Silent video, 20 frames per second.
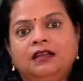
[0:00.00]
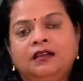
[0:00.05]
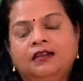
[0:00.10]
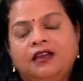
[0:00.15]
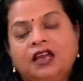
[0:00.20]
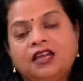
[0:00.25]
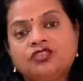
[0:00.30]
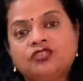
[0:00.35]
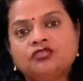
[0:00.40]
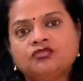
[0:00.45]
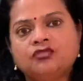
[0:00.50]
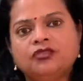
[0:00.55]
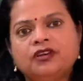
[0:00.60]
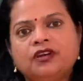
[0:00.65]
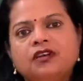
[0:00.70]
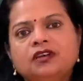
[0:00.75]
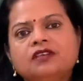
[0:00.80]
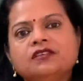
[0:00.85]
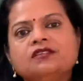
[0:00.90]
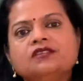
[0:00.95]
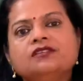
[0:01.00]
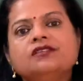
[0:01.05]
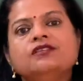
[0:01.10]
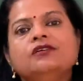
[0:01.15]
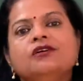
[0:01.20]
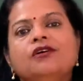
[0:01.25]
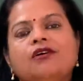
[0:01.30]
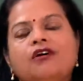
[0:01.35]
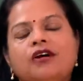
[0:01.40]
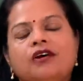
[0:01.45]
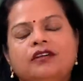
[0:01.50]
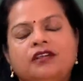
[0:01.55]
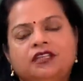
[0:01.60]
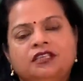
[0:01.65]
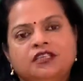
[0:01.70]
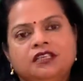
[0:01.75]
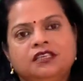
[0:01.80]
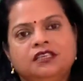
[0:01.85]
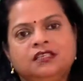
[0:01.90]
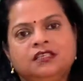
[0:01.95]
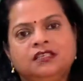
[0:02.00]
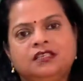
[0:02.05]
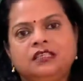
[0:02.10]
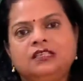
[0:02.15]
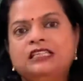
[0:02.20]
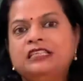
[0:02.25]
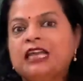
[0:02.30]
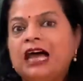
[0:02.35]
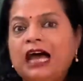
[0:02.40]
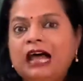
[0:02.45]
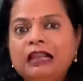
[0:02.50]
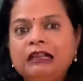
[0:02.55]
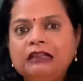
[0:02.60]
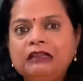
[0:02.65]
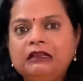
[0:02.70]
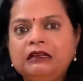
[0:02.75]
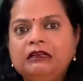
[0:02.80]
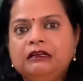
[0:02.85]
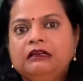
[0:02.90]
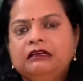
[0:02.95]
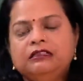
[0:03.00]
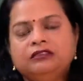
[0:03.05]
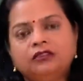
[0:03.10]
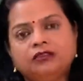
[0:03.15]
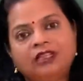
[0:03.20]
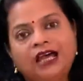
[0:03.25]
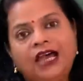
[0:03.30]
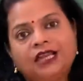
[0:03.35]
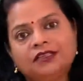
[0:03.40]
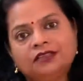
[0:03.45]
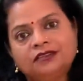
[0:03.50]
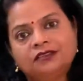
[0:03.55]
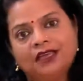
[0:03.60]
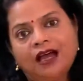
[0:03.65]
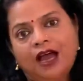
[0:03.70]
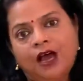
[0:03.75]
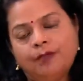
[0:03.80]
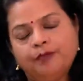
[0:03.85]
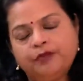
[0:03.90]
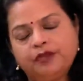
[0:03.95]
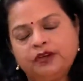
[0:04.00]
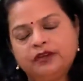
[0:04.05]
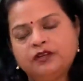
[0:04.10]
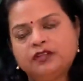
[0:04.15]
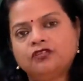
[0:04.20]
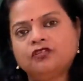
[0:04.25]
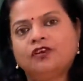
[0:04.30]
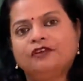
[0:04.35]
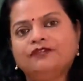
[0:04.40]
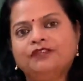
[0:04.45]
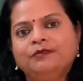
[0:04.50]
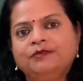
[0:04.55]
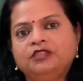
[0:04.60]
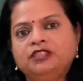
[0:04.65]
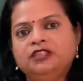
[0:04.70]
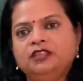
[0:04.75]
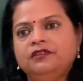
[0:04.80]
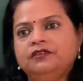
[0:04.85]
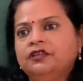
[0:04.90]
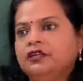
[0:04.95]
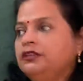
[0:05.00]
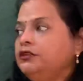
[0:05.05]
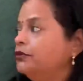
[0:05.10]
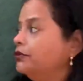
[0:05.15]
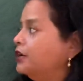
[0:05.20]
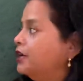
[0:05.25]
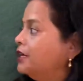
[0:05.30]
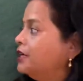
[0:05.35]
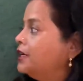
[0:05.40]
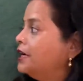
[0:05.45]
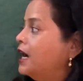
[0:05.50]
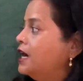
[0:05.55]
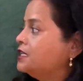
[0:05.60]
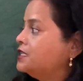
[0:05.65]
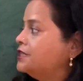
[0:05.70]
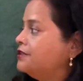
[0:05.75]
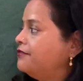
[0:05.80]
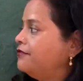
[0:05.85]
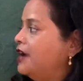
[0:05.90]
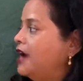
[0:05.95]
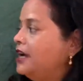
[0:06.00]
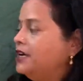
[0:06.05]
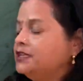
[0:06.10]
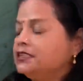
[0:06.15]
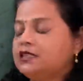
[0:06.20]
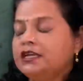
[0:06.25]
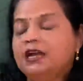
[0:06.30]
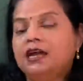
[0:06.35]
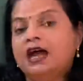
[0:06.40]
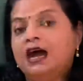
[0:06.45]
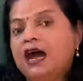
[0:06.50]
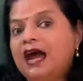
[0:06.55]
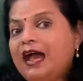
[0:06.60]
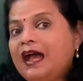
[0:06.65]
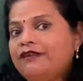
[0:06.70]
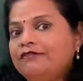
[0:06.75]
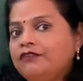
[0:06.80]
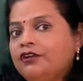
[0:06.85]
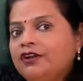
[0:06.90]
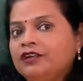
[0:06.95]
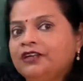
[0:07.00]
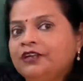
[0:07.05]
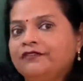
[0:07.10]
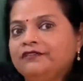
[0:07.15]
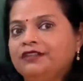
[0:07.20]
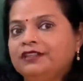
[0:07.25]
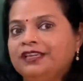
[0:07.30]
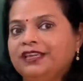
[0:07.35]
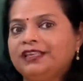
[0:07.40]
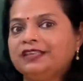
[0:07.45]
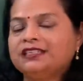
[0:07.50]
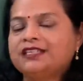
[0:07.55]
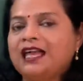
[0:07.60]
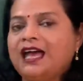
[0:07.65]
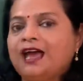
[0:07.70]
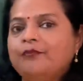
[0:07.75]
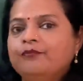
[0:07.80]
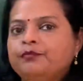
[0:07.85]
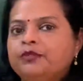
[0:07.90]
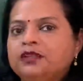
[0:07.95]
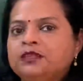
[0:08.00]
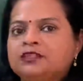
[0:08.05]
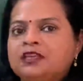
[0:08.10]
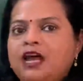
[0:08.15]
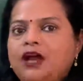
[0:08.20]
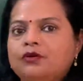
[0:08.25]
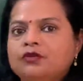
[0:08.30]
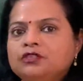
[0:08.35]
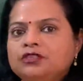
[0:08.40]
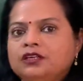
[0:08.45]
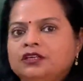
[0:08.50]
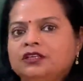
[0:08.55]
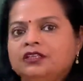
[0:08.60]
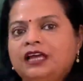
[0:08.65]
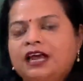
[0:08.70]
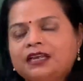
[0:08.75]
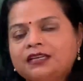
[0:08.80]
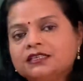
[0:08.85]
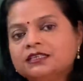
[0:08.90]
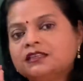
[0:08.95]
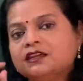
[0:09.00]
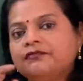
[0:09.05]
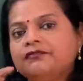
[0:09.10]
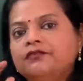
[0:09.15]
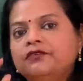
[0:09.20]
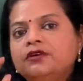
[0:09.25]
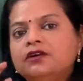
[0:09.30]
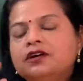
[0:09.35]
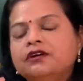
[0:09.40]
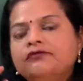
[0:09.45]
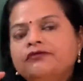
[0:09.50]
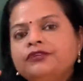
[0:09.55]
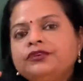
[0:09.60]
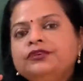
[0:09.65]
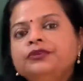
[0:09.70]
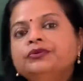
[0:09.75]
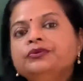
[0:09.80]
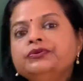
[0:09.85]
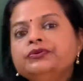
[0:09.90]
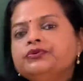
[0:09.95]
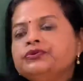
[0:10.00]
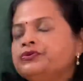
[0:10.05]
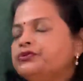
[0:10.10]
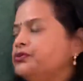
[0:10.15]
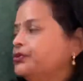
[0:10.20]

lustrous, or it is dull. So that is the appearance of the material. You can classify it. I have not given the examples out here. That is the work for you to